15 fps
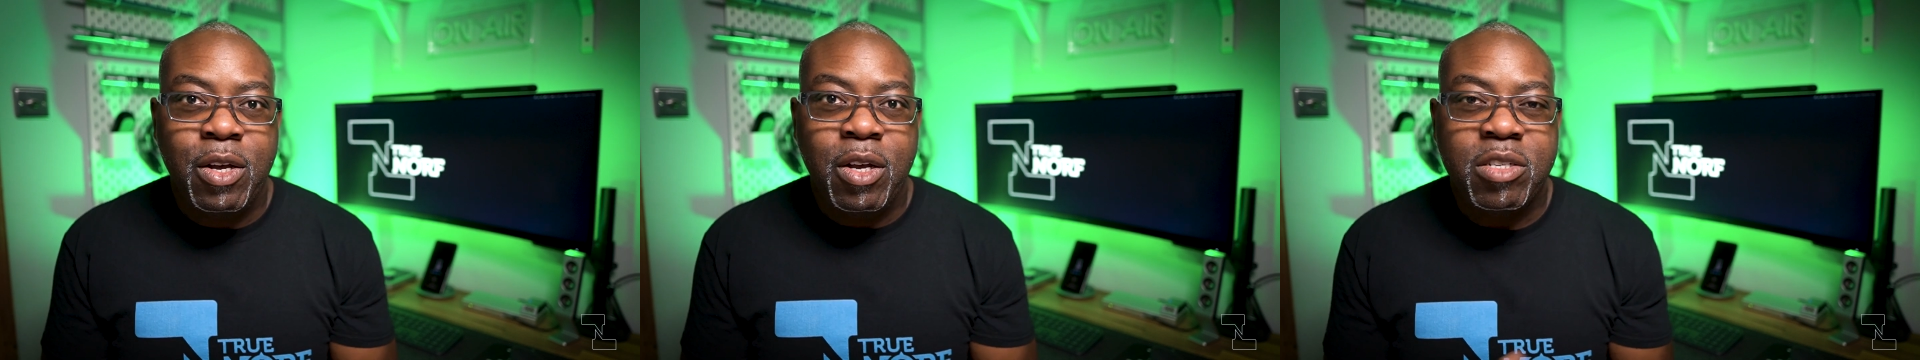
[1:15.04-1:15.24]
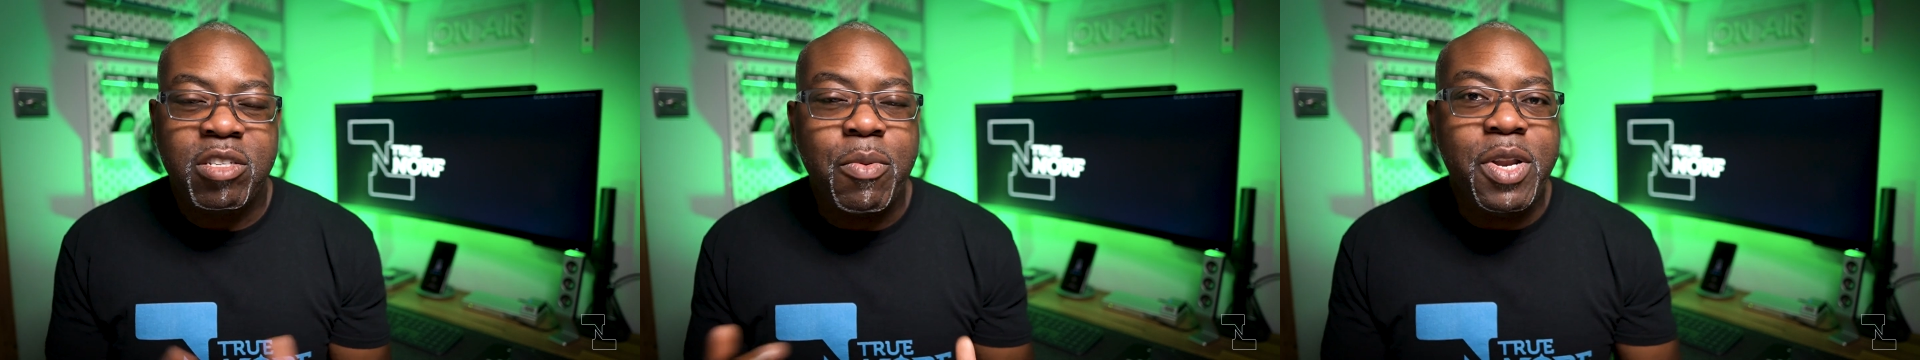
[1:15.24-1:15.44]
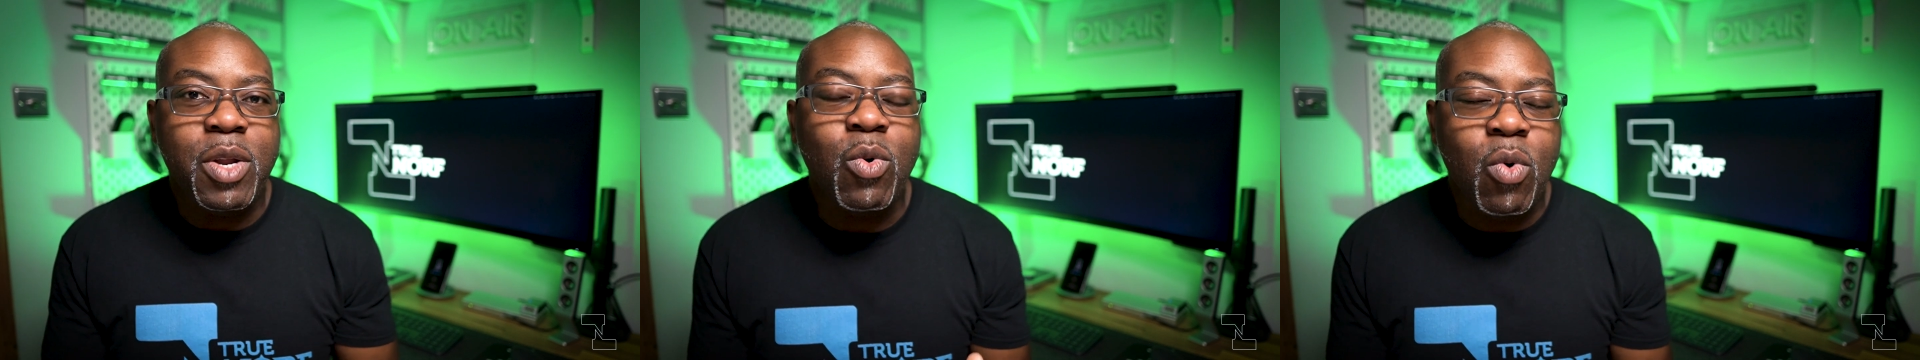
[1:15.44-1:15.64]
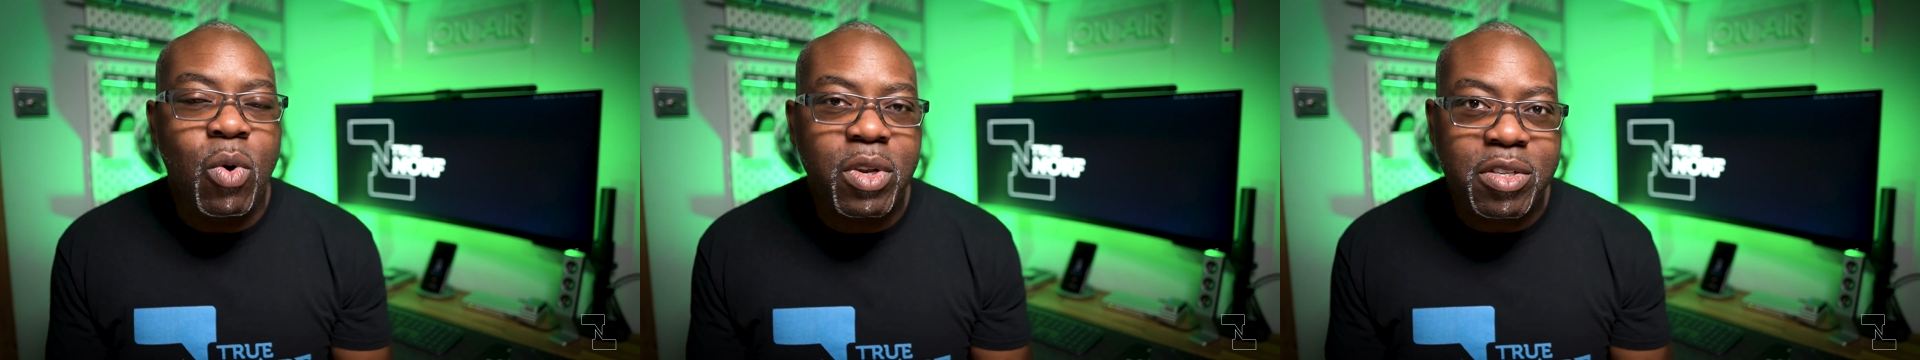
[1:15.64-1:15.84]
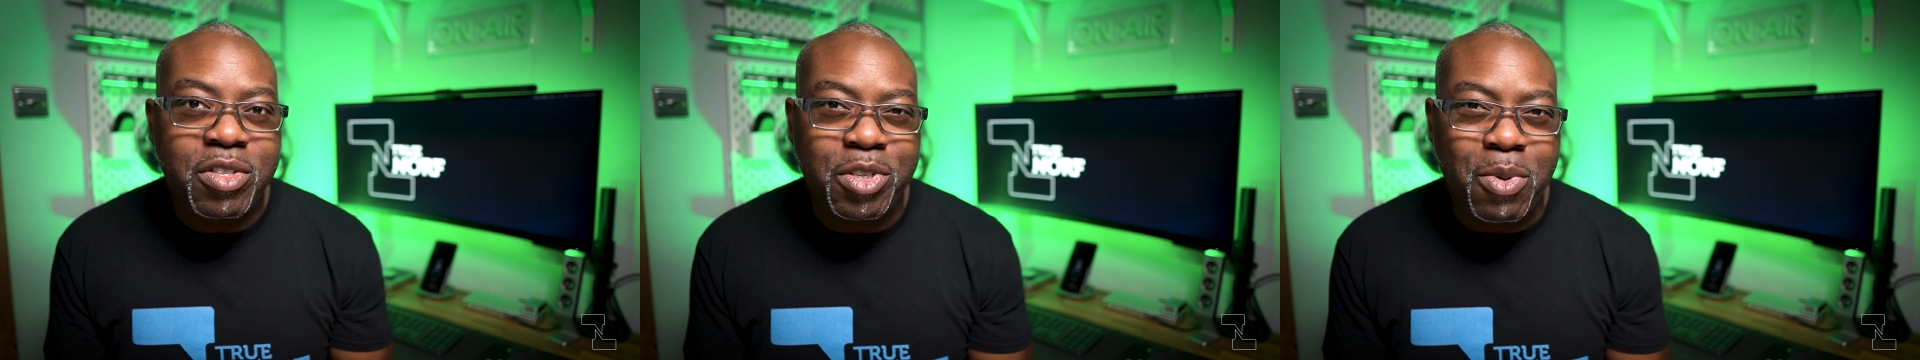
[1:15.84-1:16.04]
So in
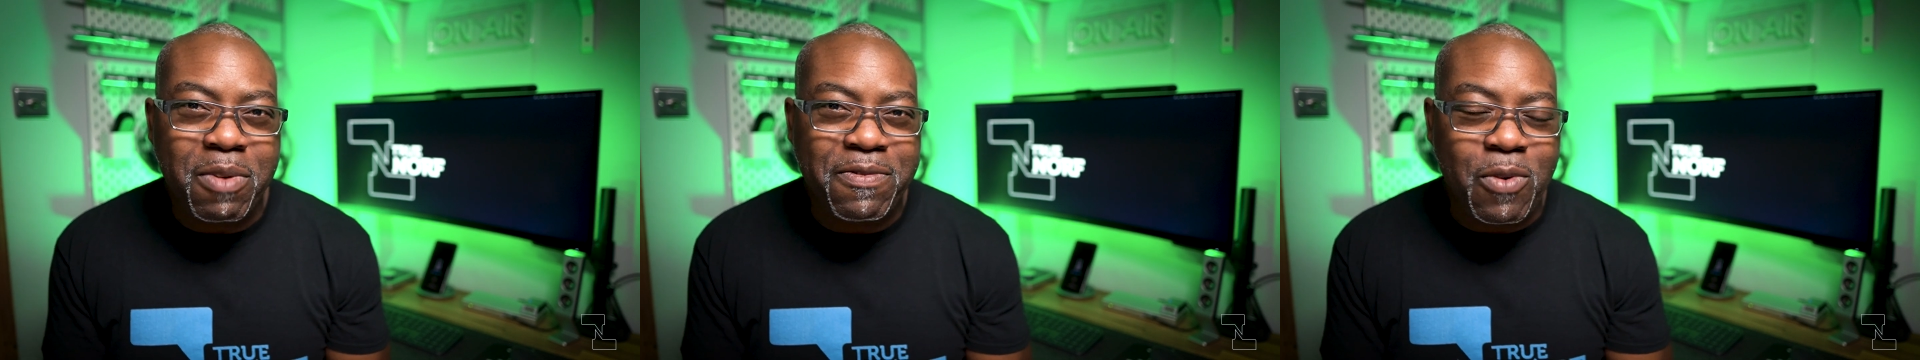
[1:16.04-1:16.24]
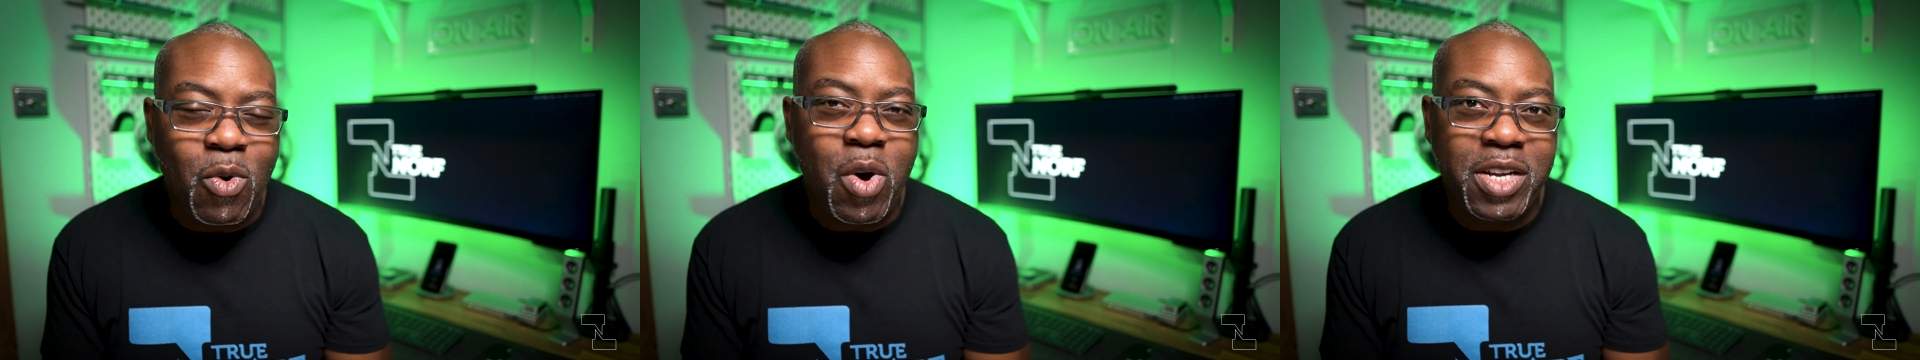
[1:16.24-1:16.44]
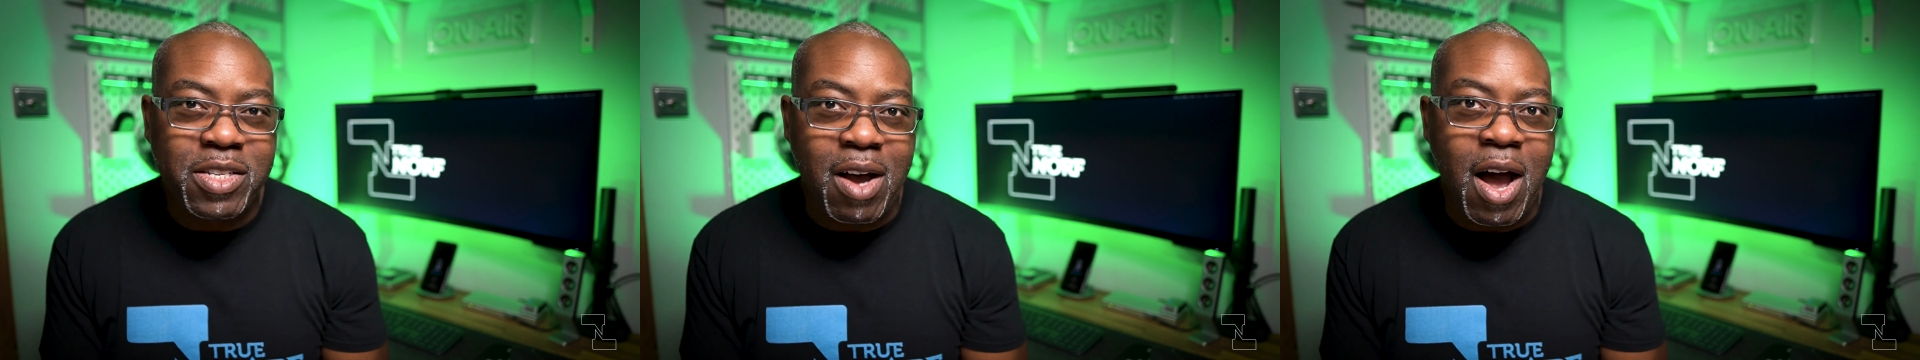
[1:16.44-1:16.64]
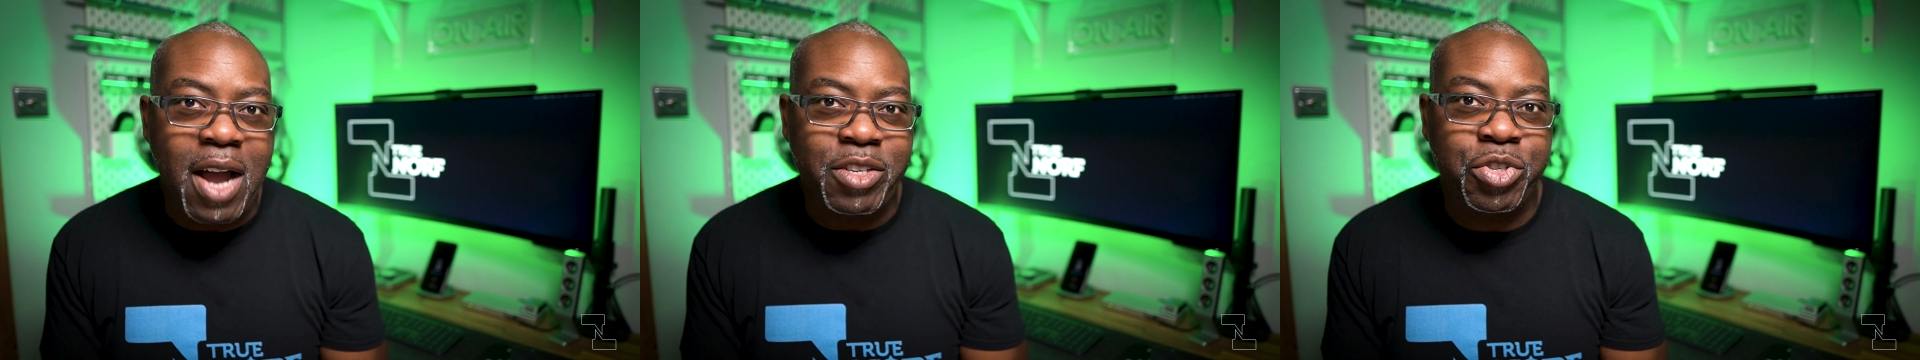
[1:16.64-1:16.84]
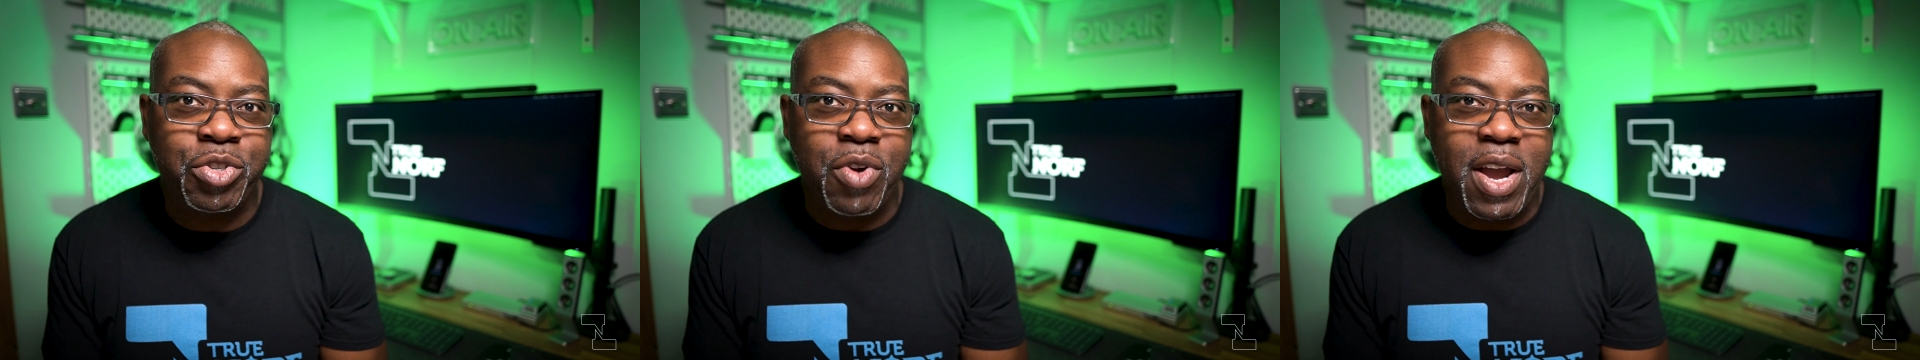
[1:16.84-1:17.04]
order to avoid
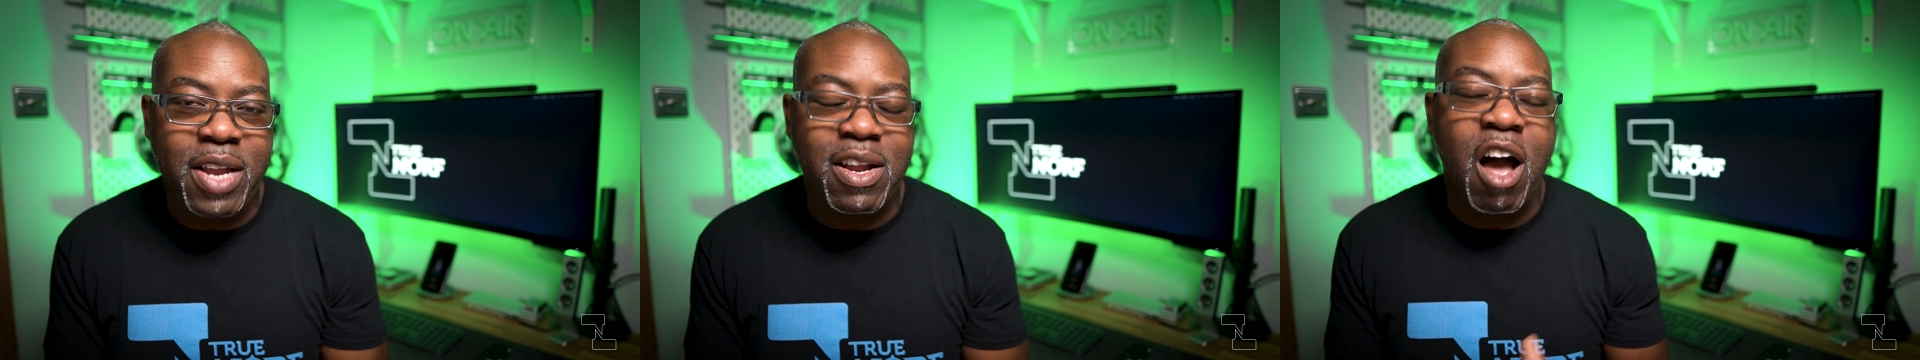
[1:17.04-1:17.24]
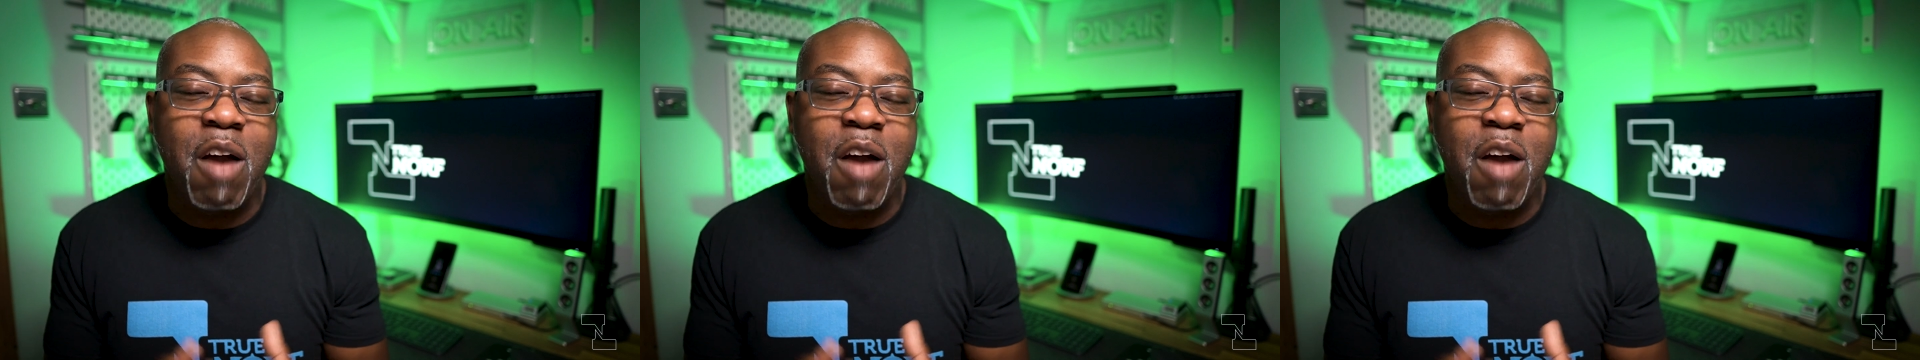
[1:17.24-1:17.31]
eye strain,